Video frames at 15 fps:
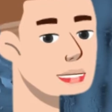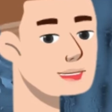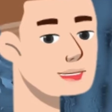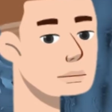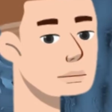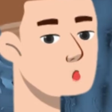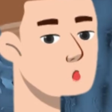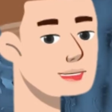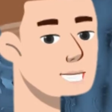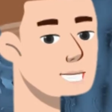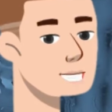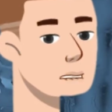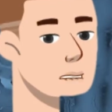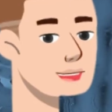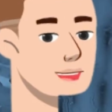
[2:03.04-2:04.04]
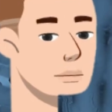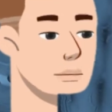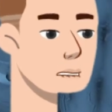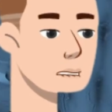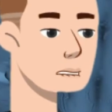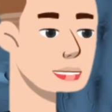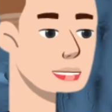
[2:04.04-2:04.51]
and defense boost.
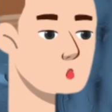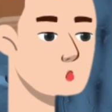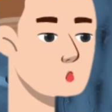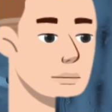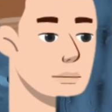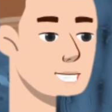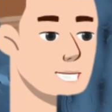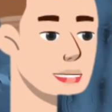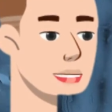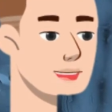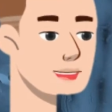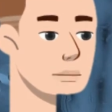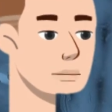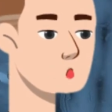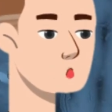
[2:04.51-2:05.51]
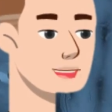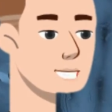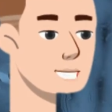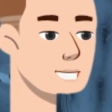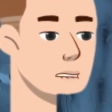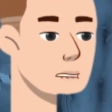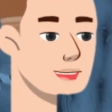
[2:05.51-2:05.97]
This is an increase
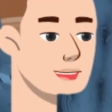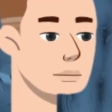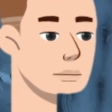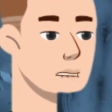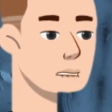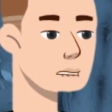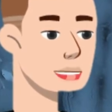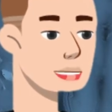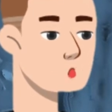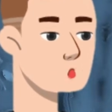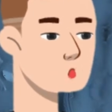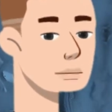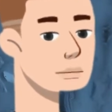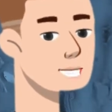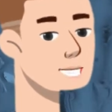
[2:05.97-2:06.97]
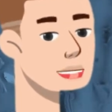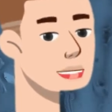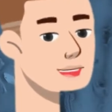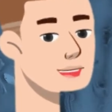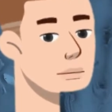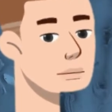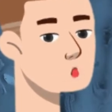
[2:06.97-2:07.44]
of 160%.
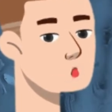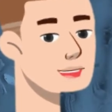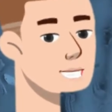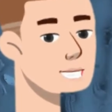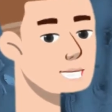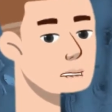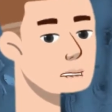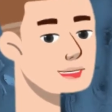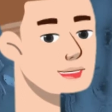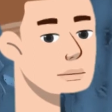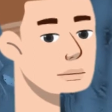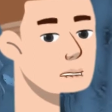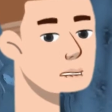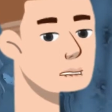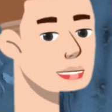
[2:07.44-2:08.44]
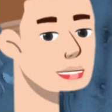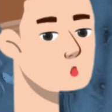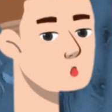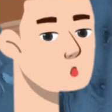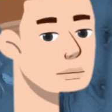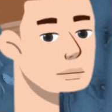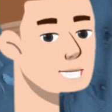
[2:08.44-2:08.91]
This falls within a
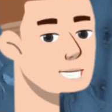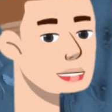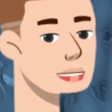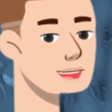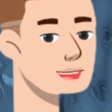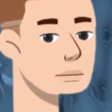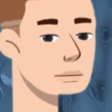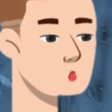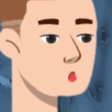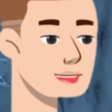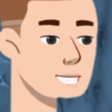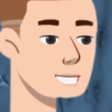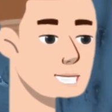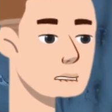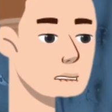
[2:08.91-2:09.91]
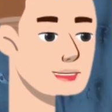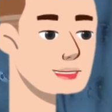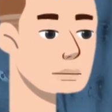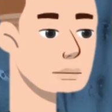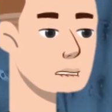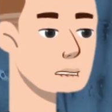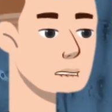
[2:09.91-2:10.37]
pretty normal upgrade scheme of
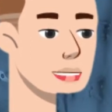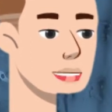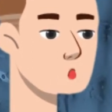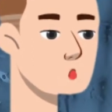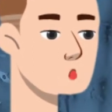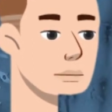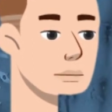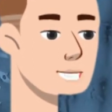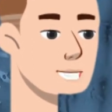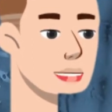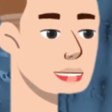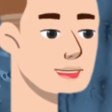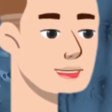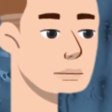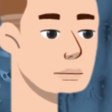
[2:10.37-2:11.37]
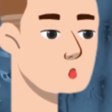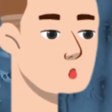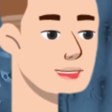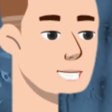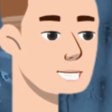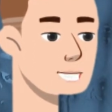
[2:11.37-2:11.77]
attack and defense boosts.